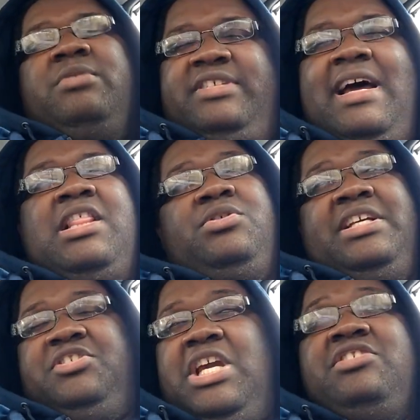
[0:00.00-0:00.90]
Metallo.
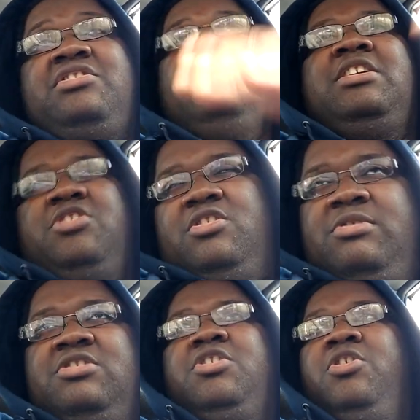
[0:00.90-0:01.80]
They changed him. They turned him
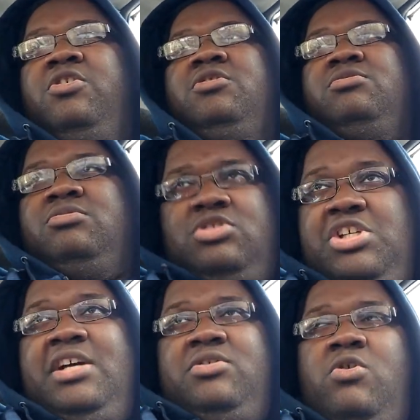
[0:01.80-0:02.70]
into Colonel
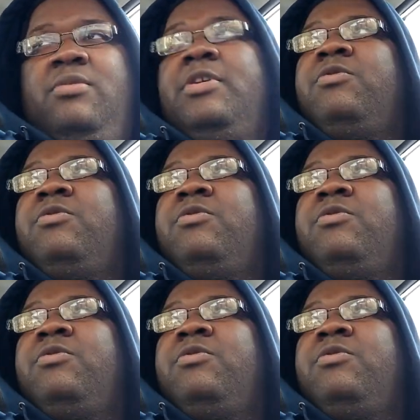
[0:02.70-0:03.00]
John Corbin,